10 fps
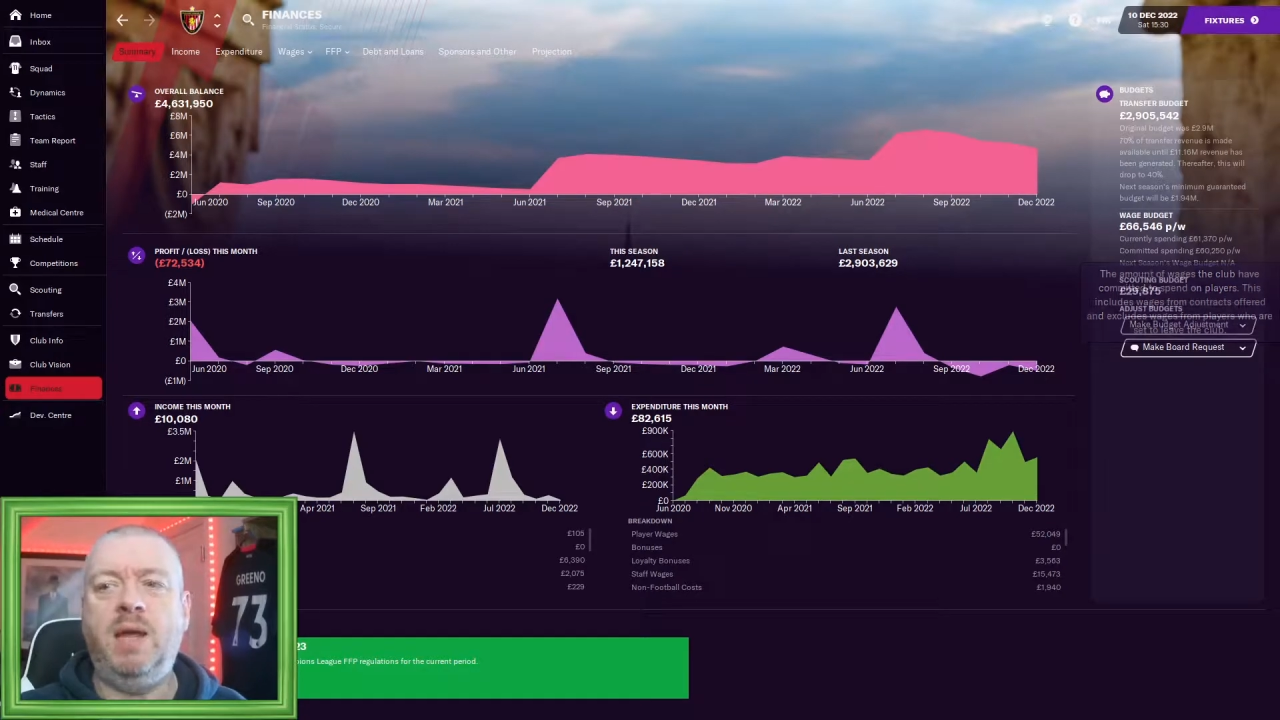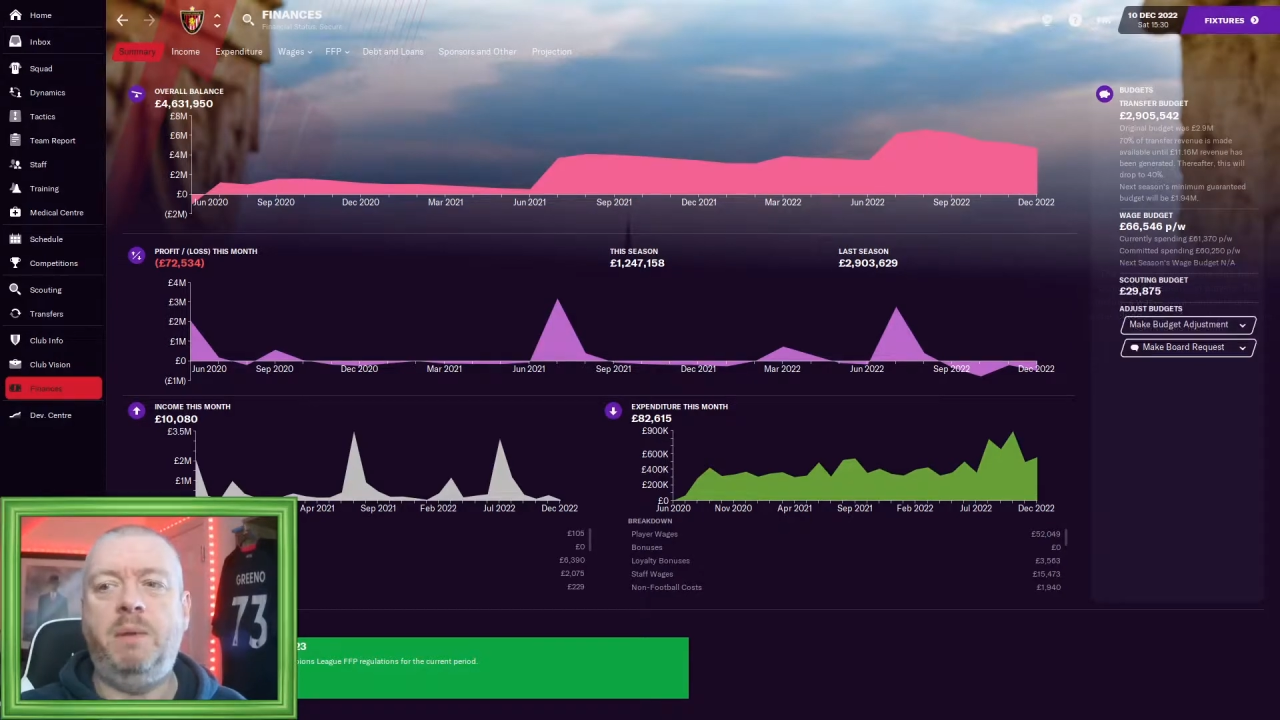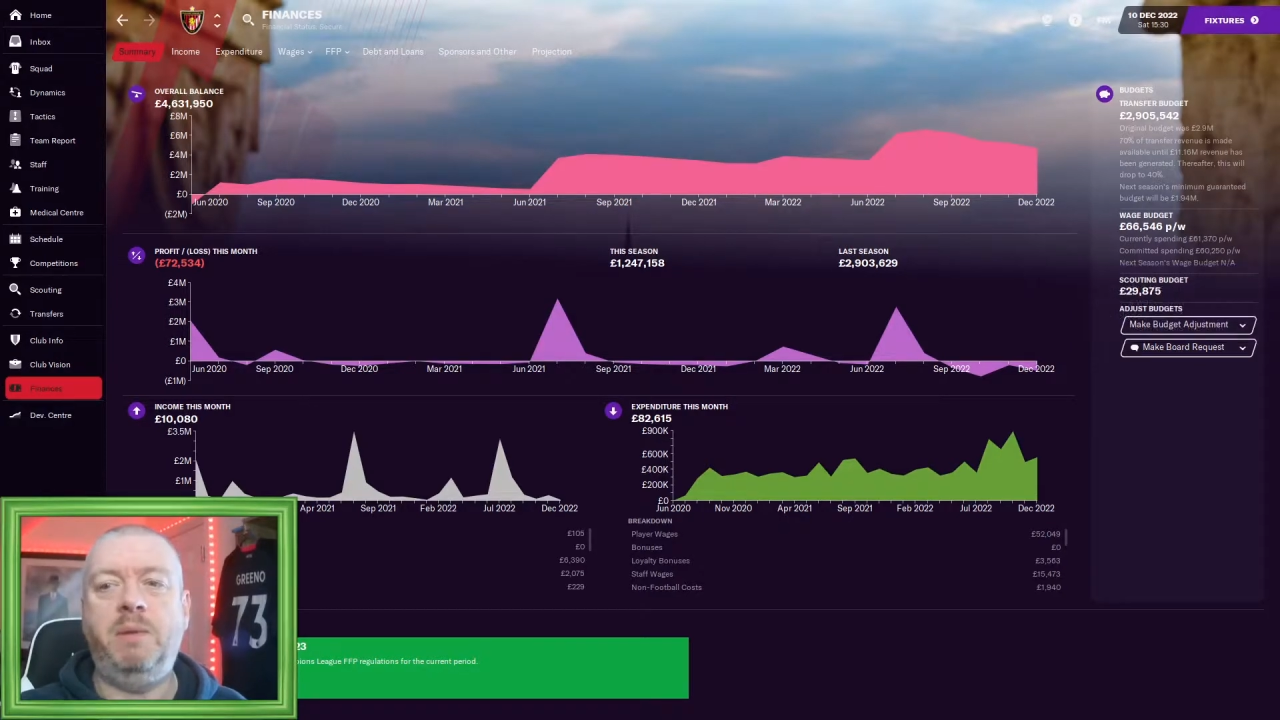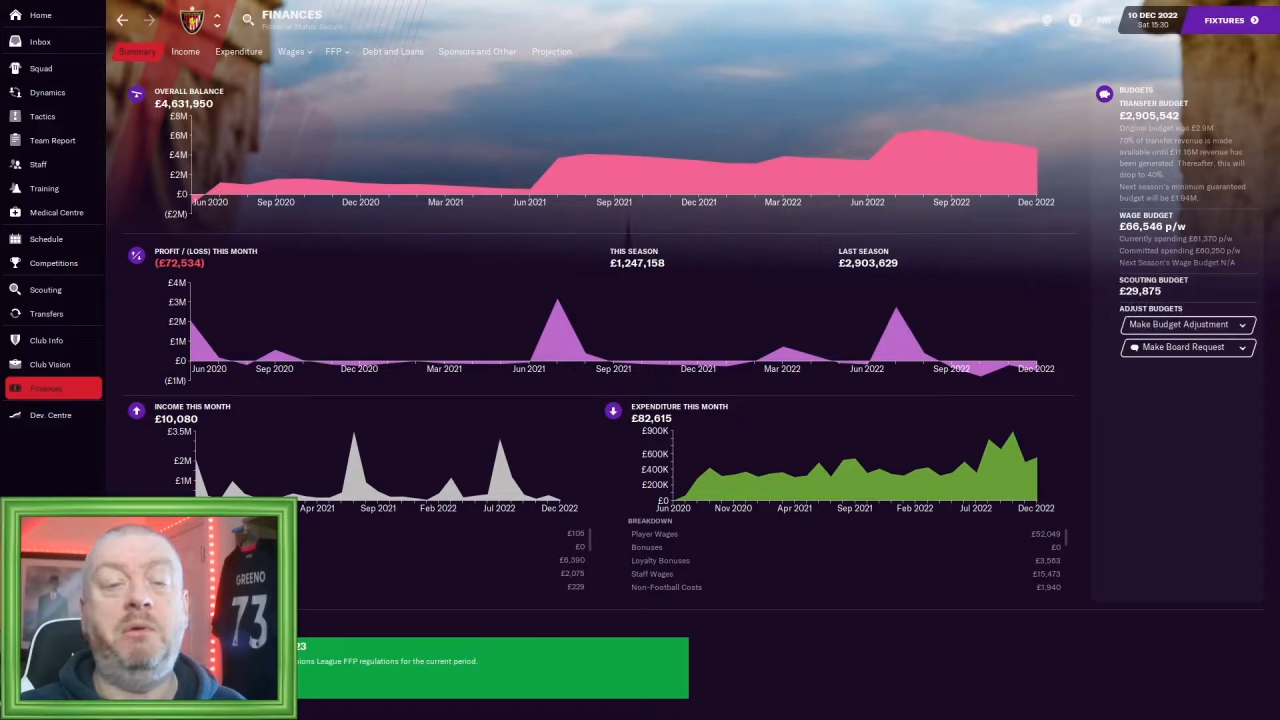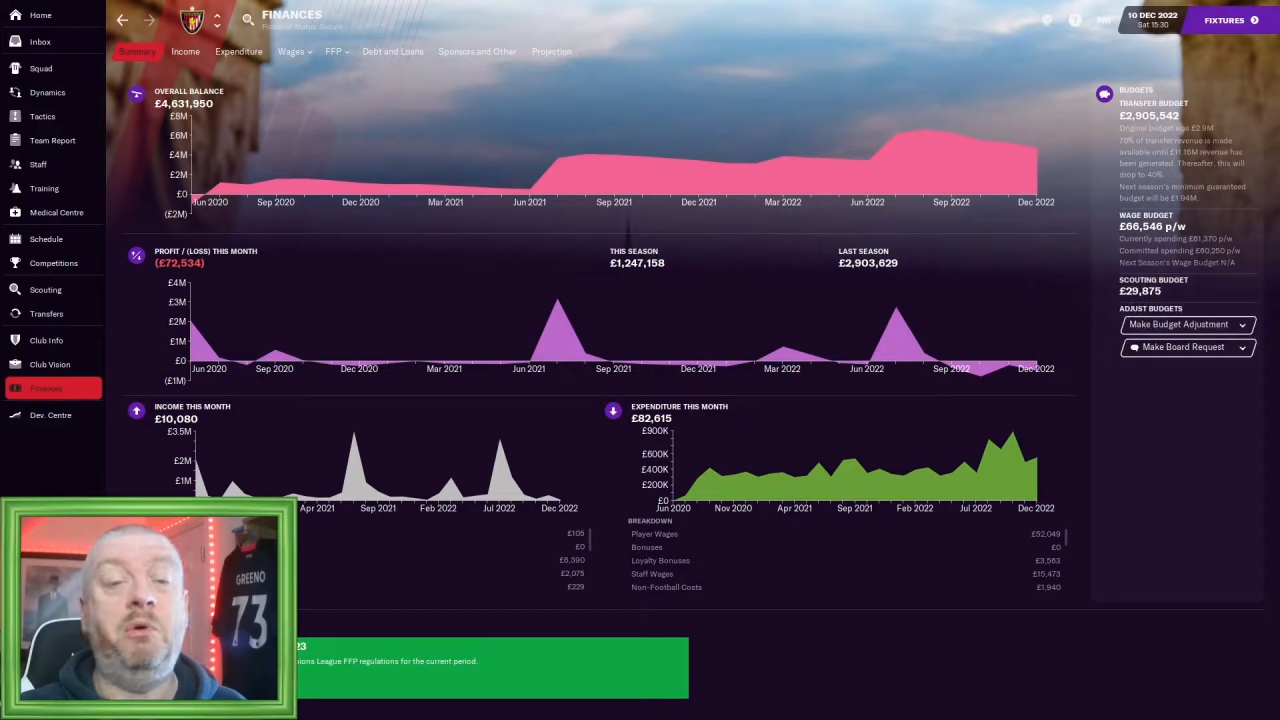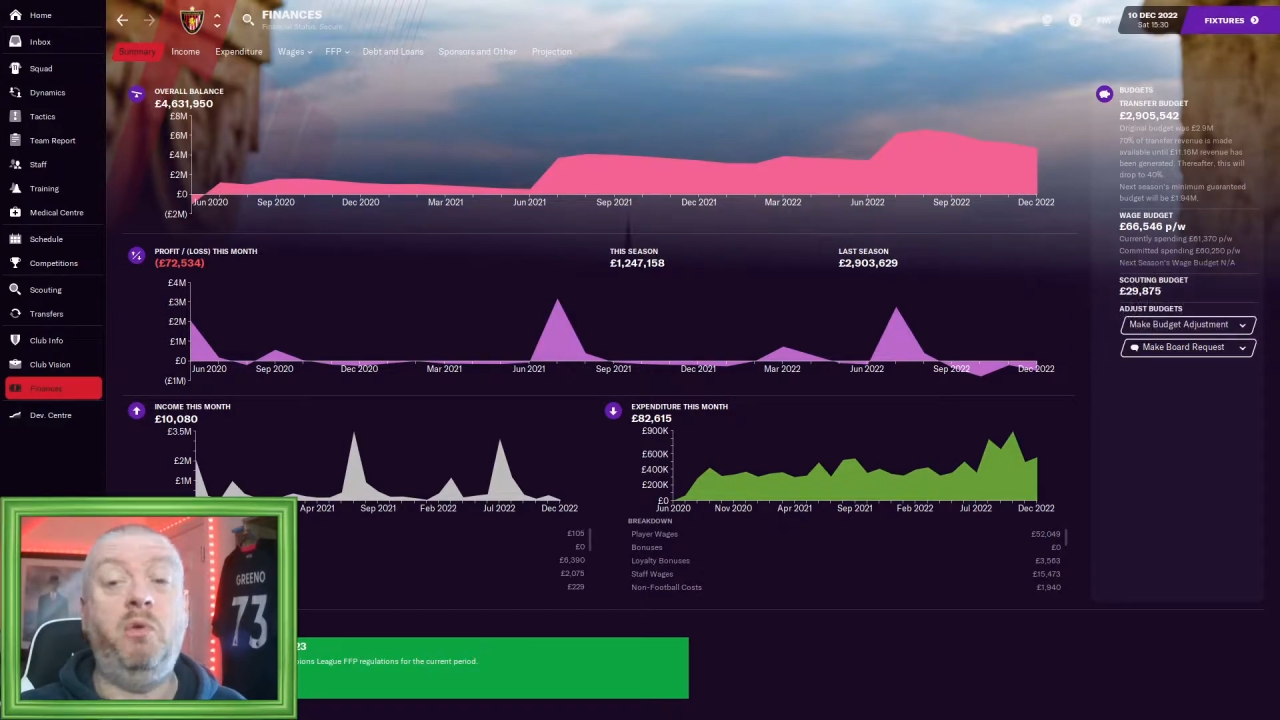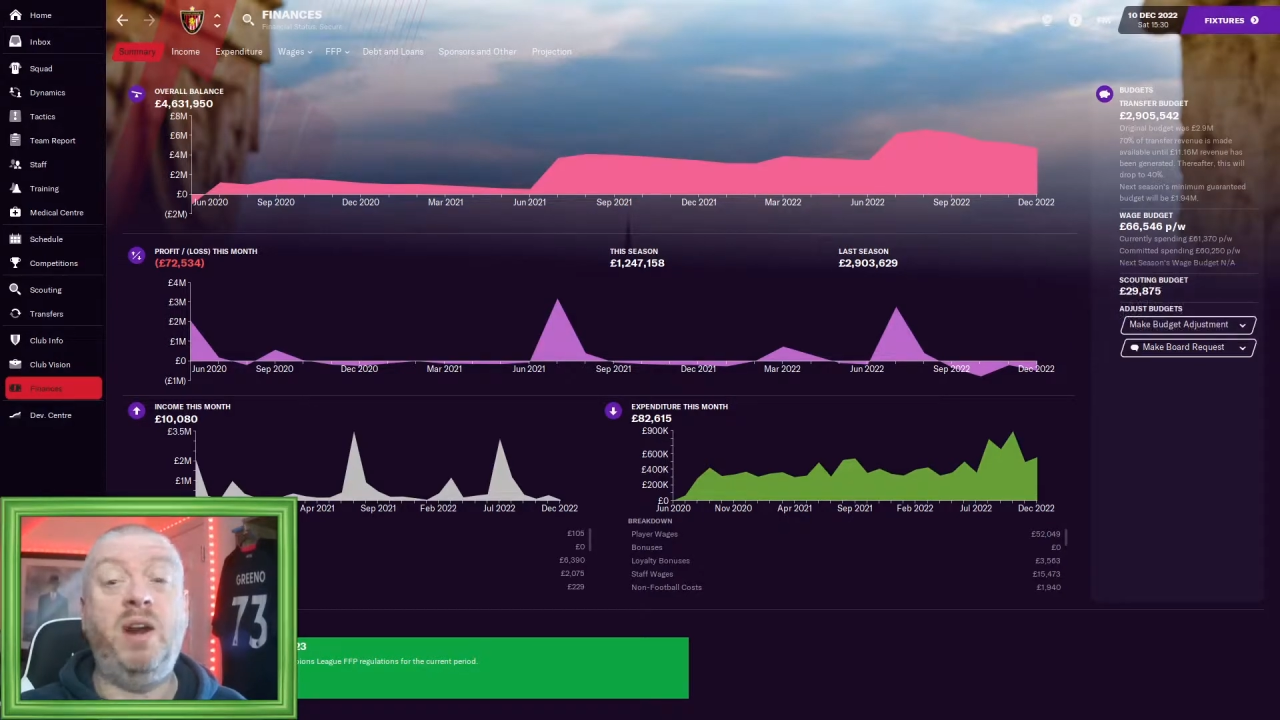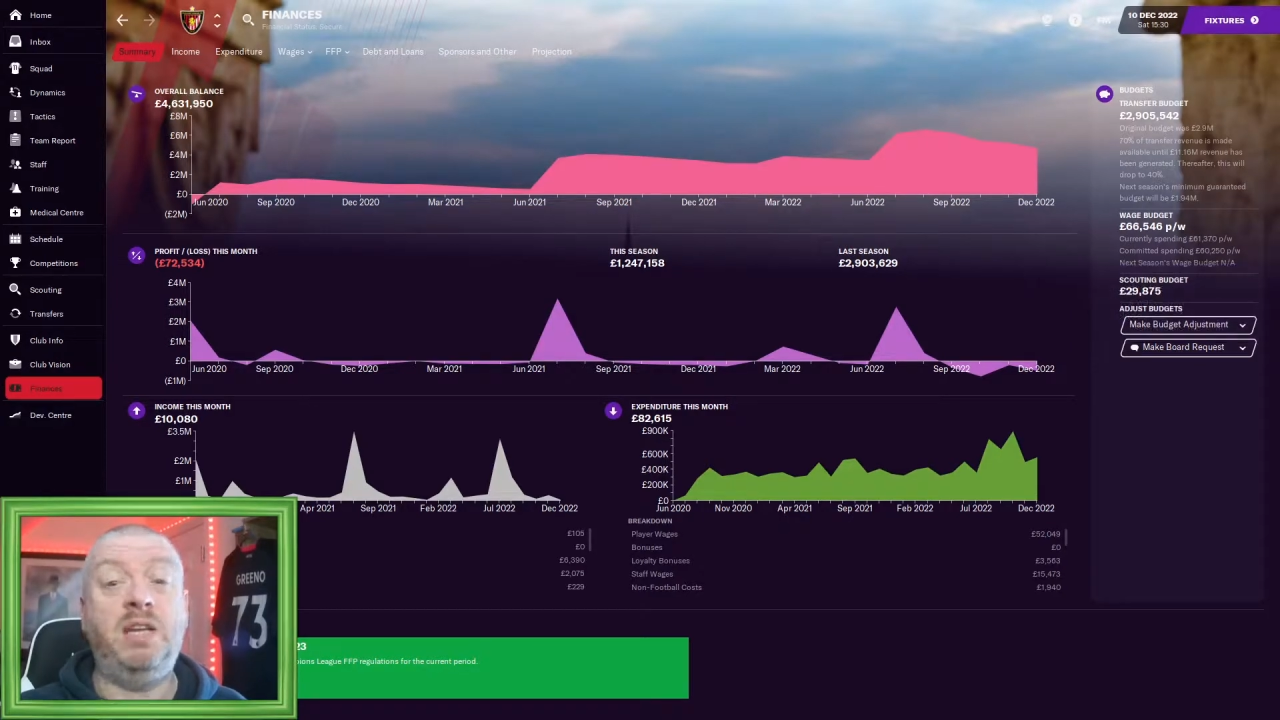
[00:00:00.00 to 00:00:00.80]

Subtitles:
and we were already